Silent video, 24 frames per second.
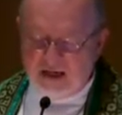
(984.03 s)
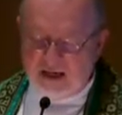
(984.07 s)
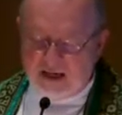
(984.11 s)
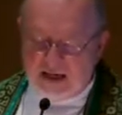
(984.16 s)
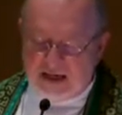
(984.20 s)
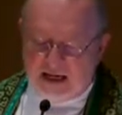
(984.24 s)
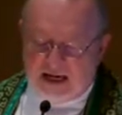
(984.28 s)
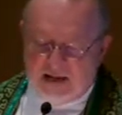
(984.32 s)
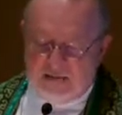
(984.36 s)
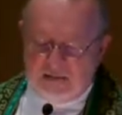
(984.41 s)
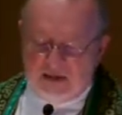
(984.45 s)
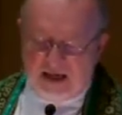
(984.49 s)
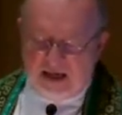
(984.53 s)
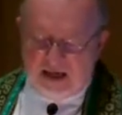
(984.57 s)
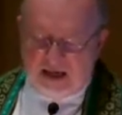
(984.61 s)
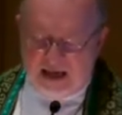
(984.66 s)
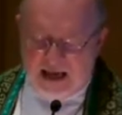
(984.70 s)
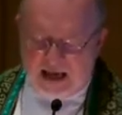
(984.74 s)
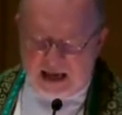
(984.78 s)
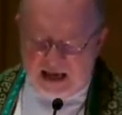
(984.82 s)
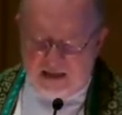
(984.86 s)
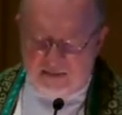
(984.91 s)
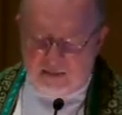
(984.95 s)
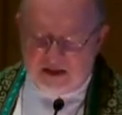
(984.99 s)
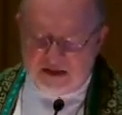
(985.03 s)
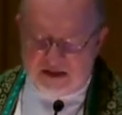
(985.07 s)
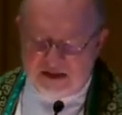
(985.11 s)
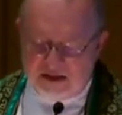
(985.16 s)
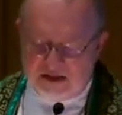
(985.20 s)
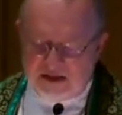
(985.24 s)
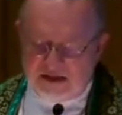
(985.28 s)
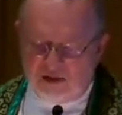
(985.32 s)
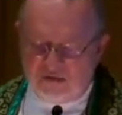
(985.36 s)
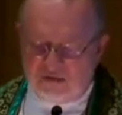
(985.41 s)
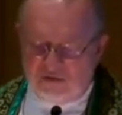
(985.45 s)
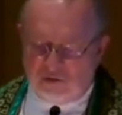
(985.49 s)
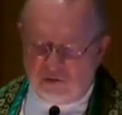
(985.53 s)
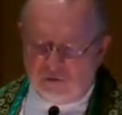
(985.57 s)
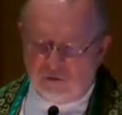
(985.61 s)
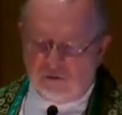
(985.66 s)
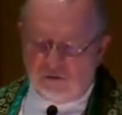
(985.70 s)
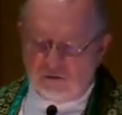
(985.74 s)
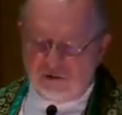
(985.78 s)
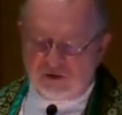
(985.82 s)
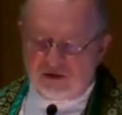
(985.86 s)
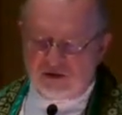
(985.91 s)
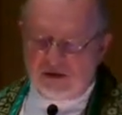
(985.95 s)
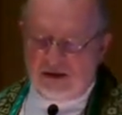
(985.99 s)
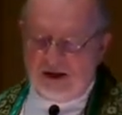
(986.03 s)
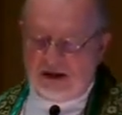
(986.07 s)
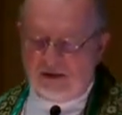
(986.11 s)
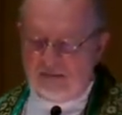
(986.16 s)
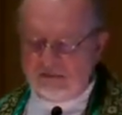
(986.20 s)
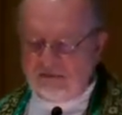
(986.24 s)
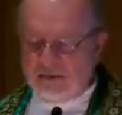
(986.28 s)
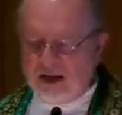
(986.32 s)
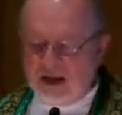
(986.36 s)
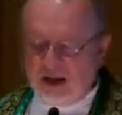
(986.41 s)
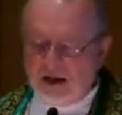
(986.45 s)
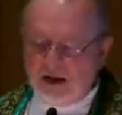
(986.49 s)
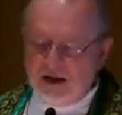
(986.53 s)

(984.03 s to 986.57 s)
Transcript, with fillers: and on the inhabitants of Jerusalem